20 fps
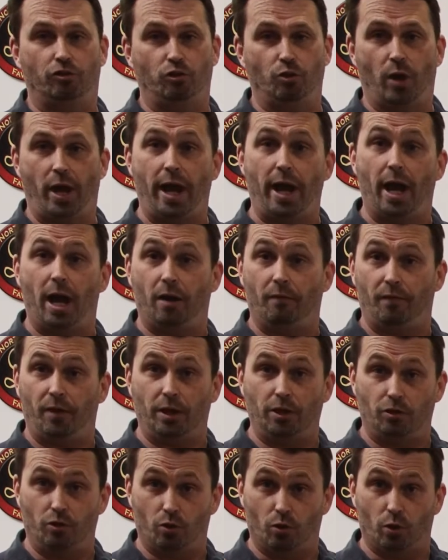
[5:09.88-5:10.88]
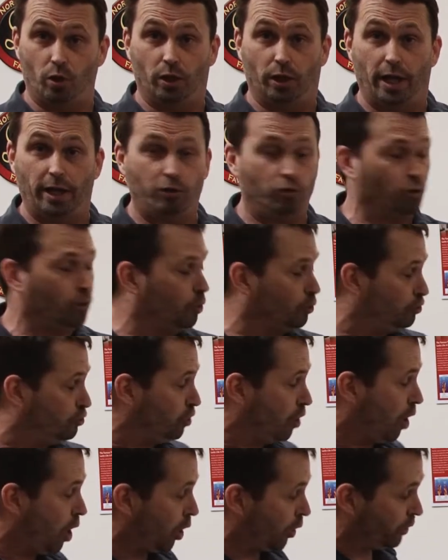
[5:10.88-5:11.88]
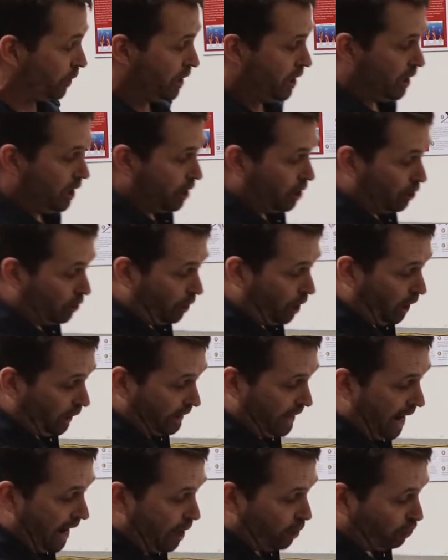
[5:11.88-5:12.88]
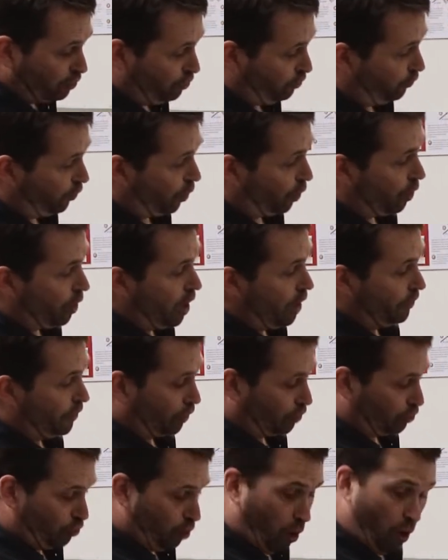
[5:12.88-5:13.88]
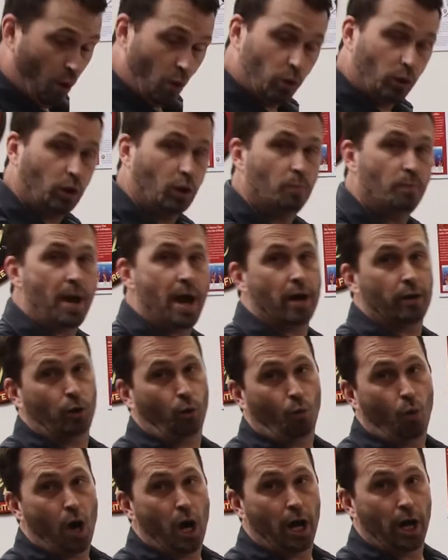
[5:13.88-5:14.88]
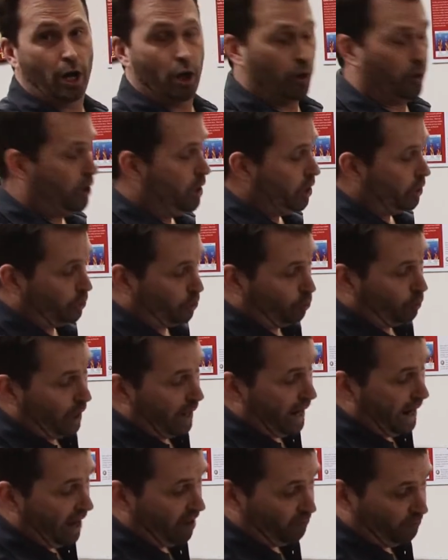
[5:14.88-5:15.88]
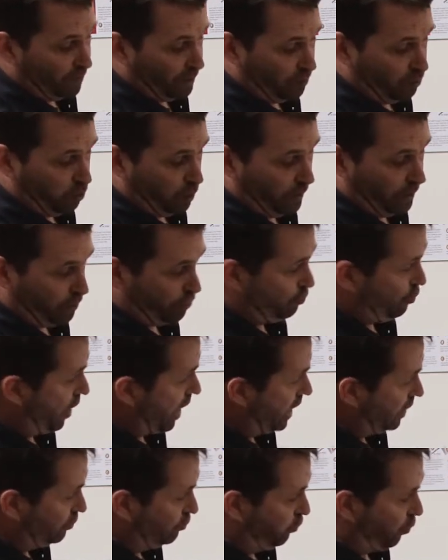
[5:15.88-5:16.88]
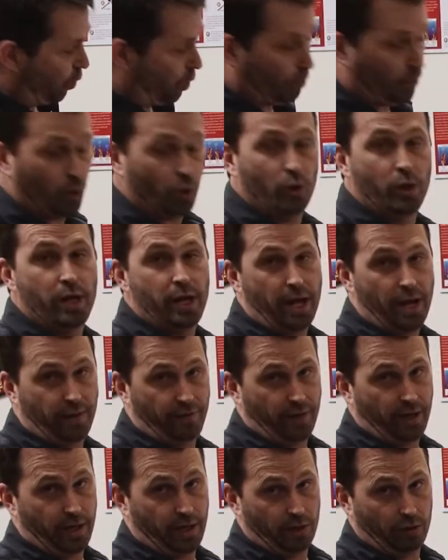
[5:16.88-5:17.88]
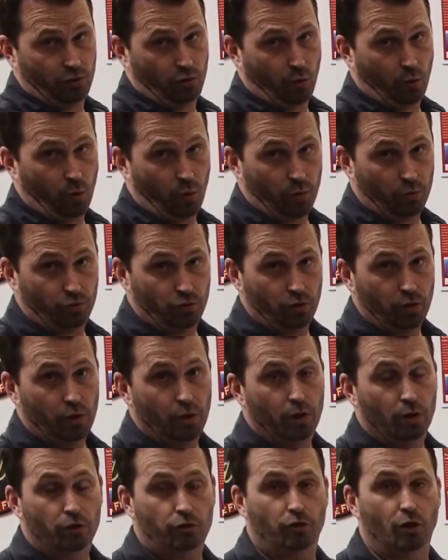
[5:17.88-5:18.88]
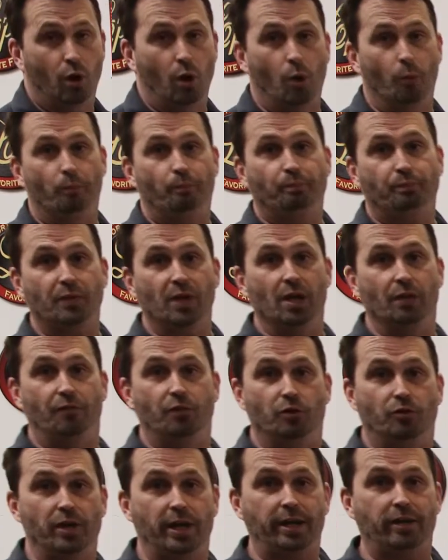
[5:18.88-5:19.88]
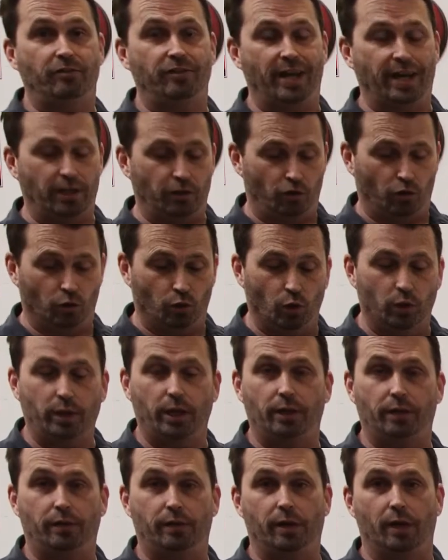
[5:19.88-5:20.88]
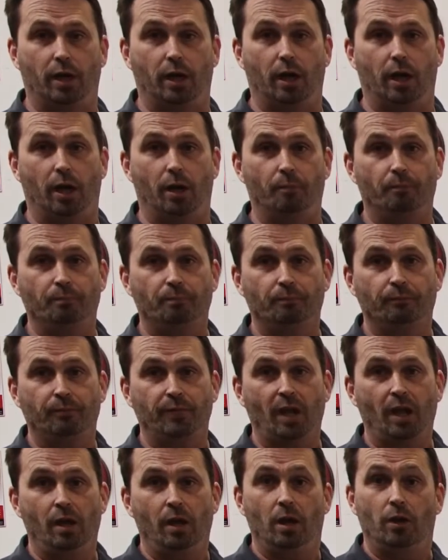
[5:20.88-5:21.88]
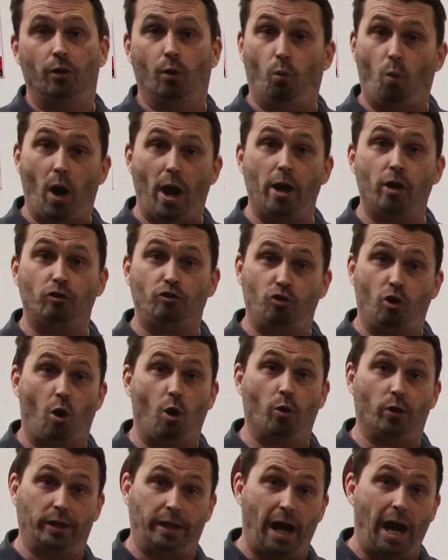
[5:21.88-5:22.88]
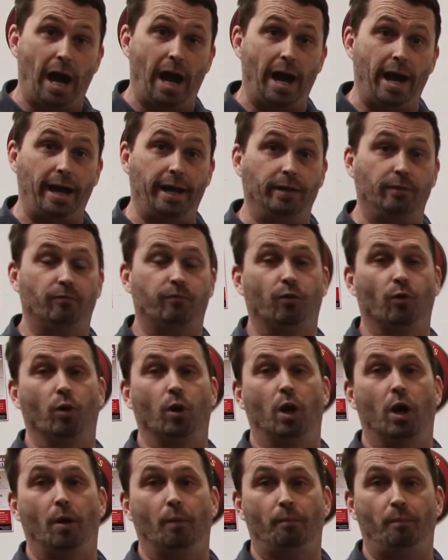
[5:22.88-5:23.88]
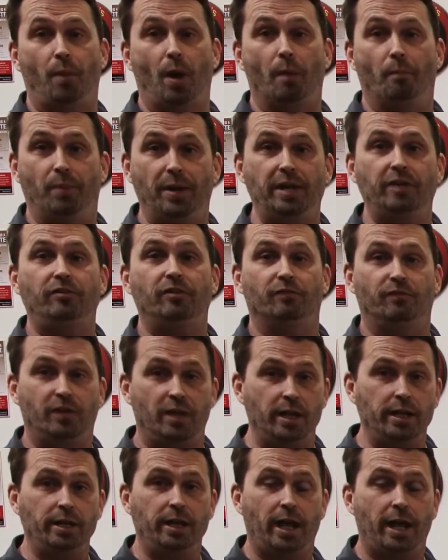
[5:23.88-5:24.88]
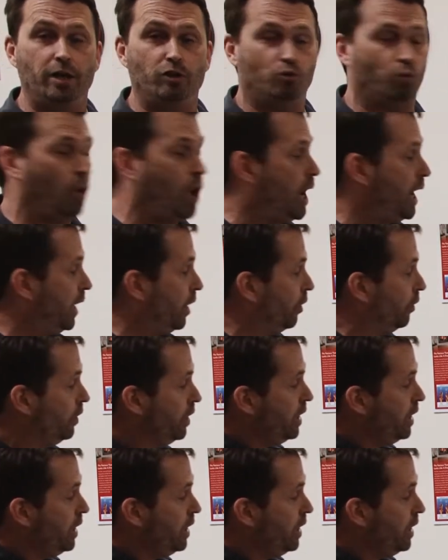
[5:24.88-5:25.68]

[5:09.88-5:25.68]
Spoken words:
you have in your electrical chart accounts for the total amount of wire you have between the transformer and the end torch. So if you take a second to look at the wire chart guide for a piece of 10 gauge wire,